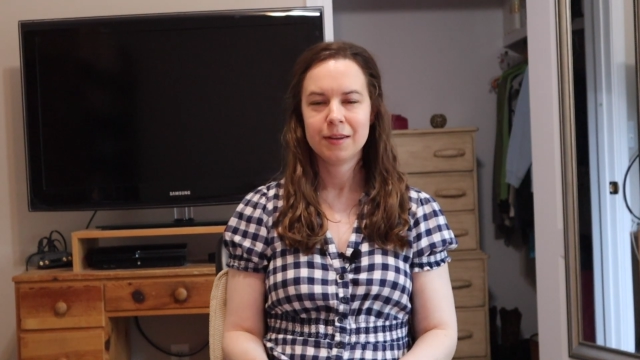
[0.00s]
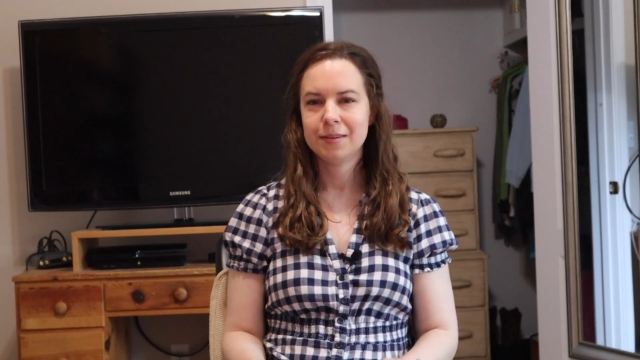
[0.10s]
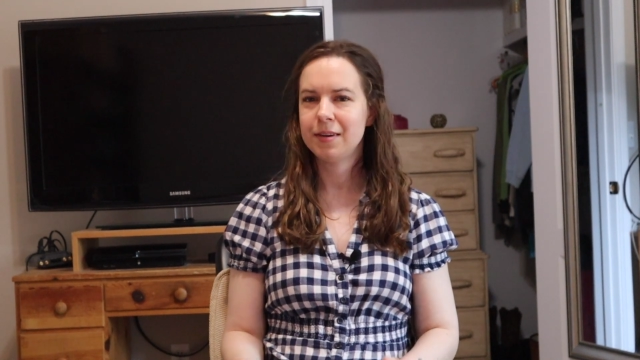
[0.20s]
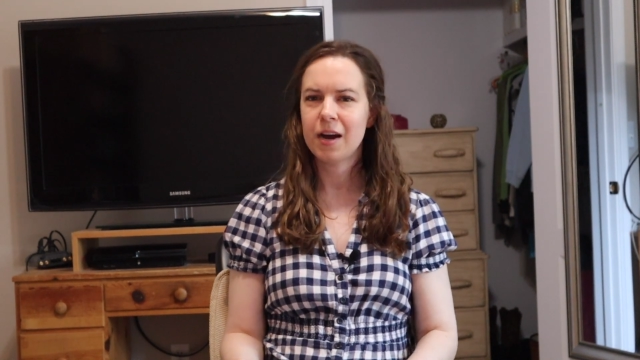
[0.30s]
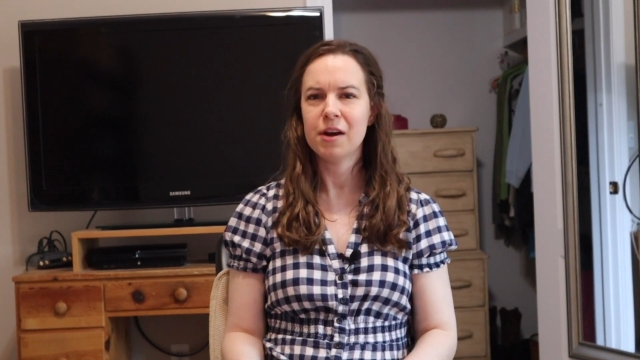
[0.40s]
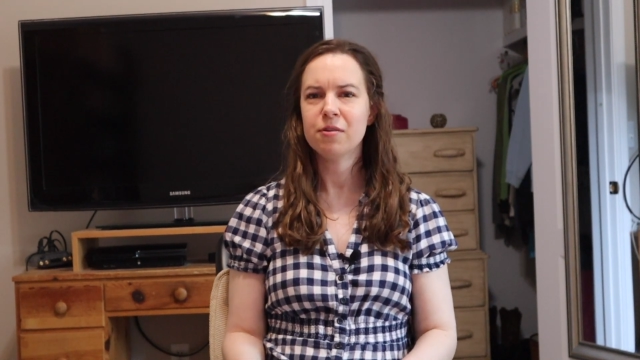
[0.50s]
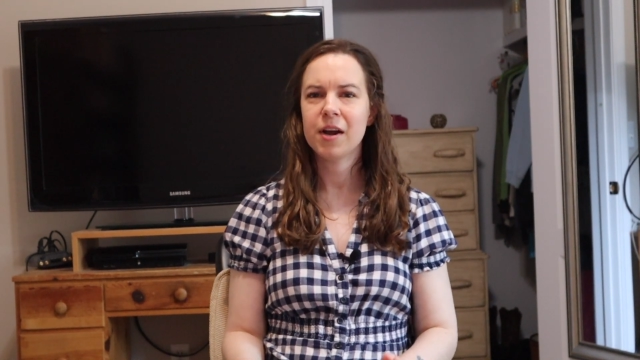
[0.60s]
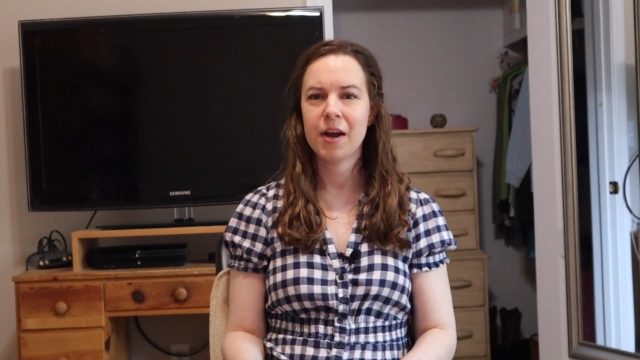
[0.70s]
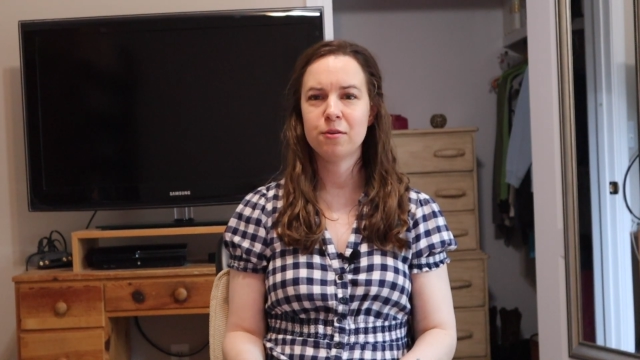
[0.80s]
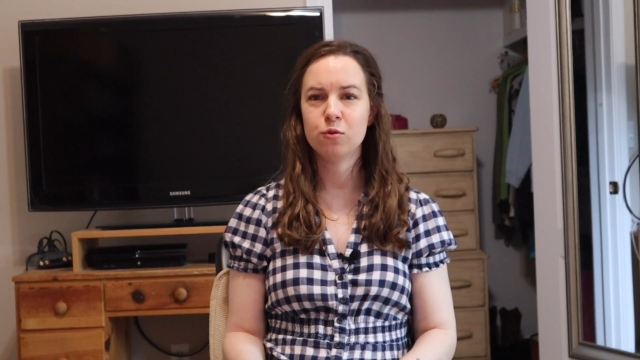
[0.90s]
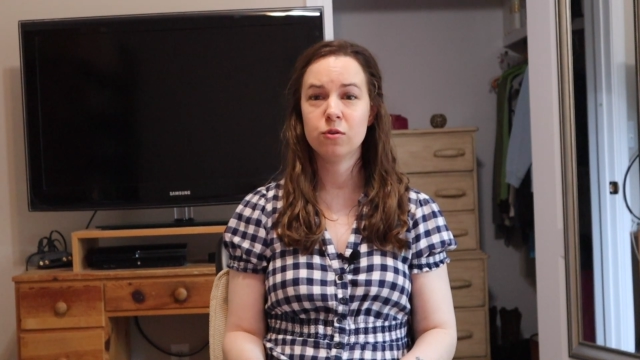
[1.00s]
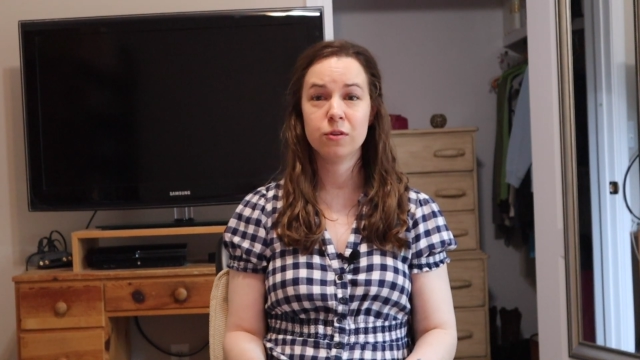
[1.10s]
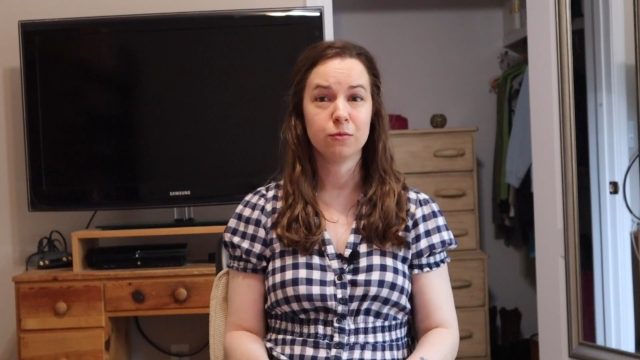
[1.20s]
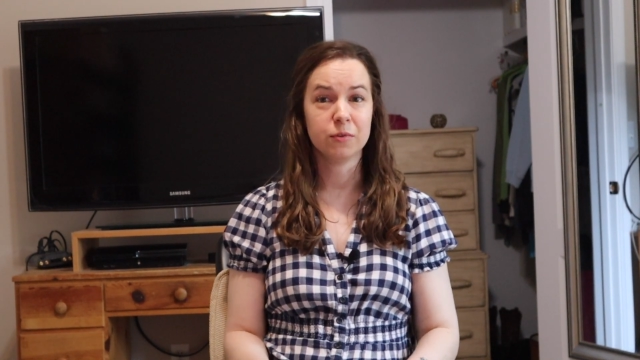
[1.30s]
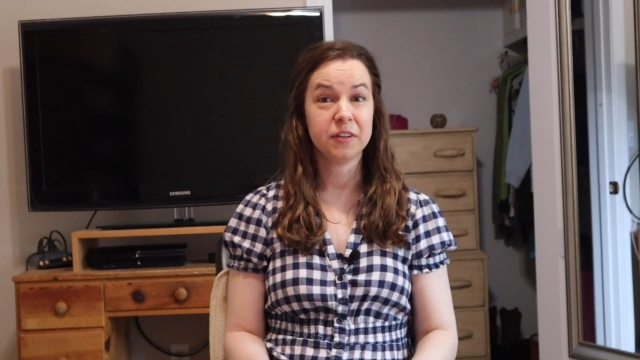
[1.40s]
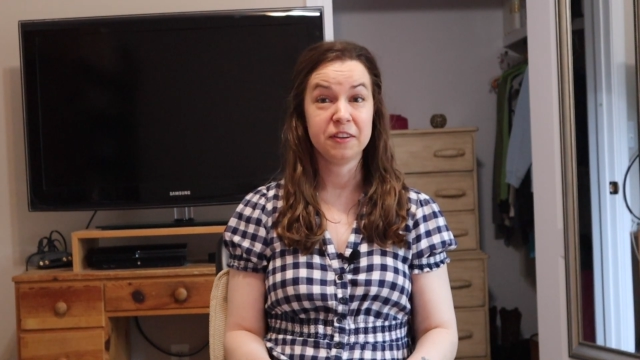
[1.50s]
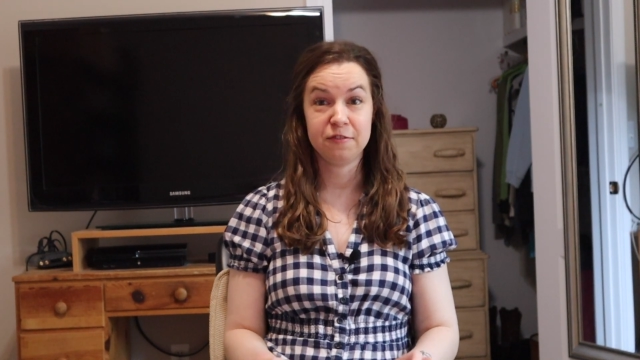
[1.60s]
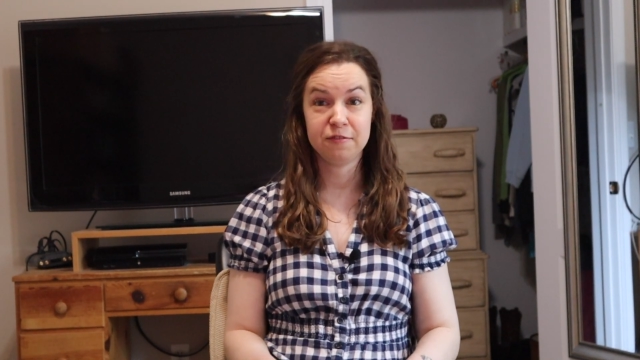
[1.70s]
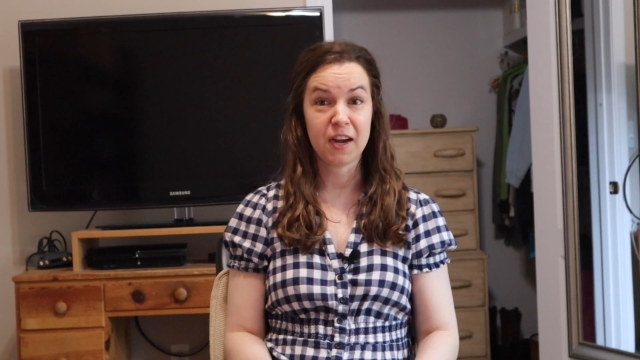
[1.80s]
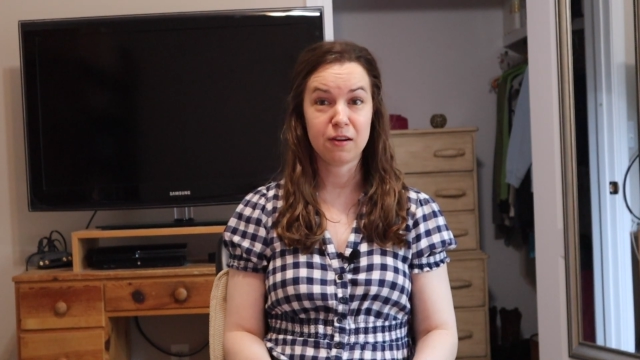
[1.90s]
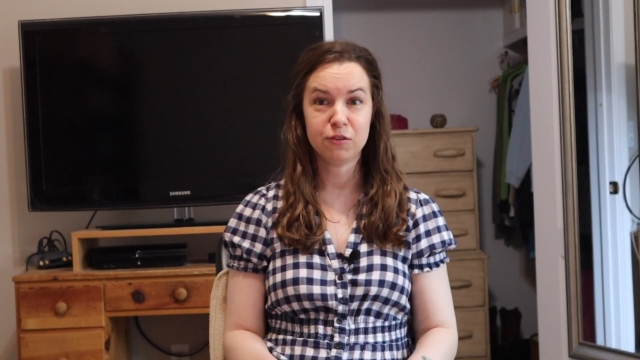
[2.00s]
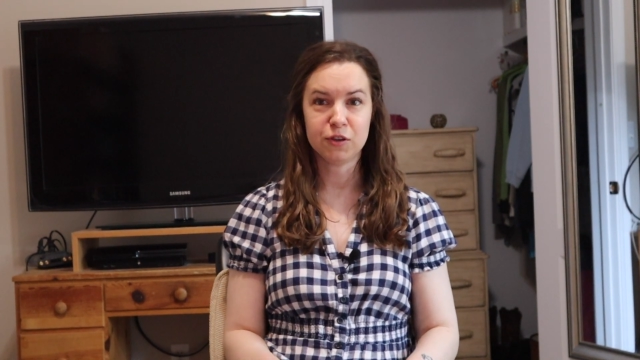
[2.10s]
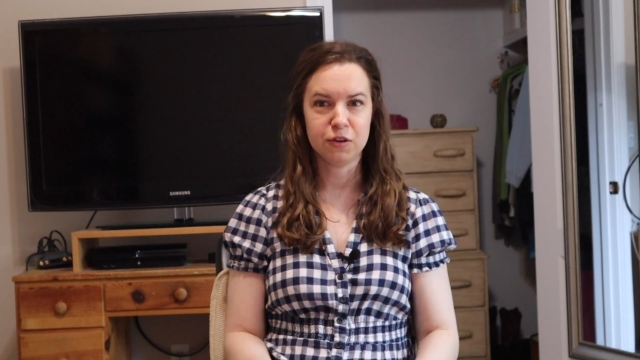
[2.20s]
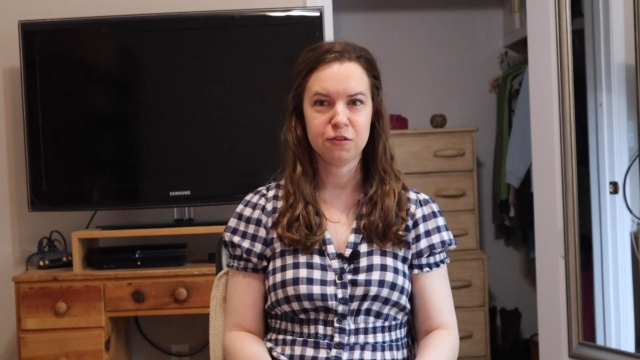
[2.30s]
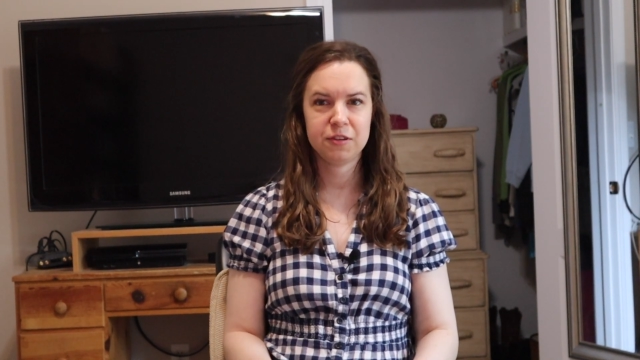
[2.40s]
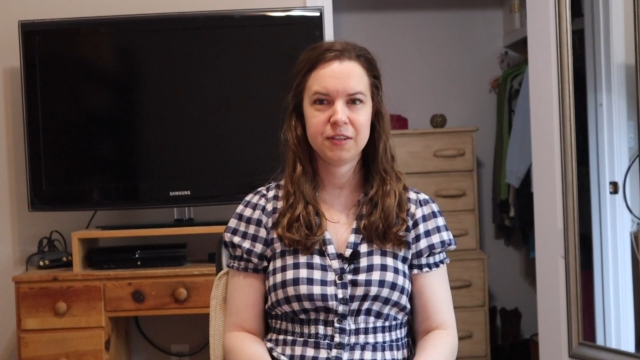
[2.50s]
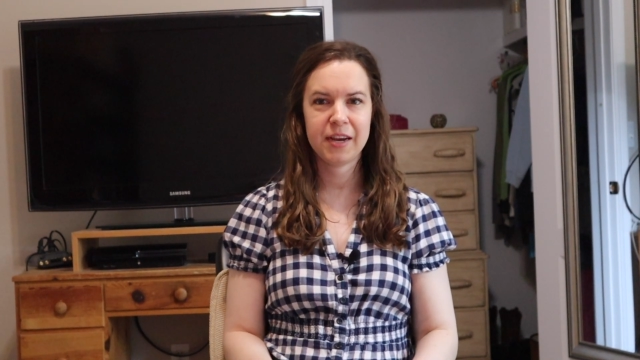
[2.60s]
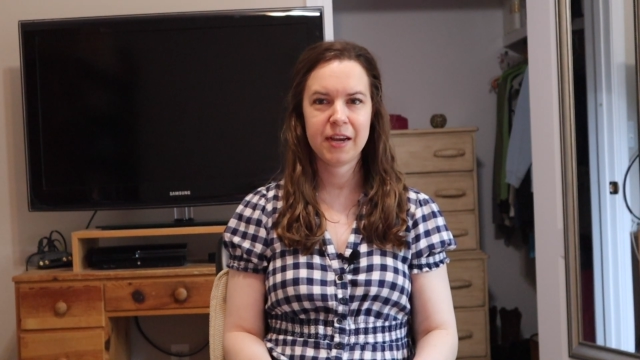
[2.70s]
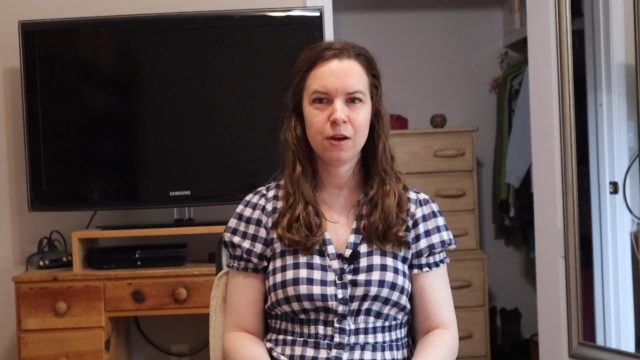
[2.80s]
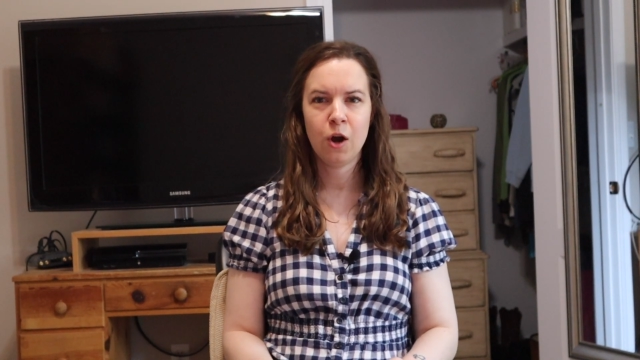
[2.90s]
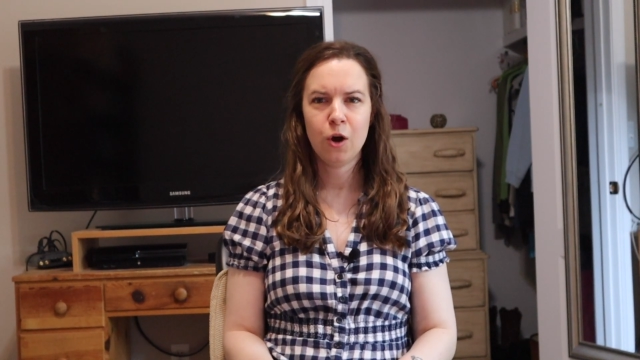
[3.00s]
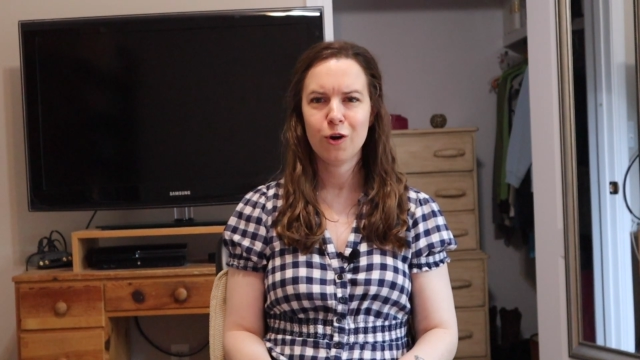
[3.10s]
Did Ira Einhorn really found Earth Day,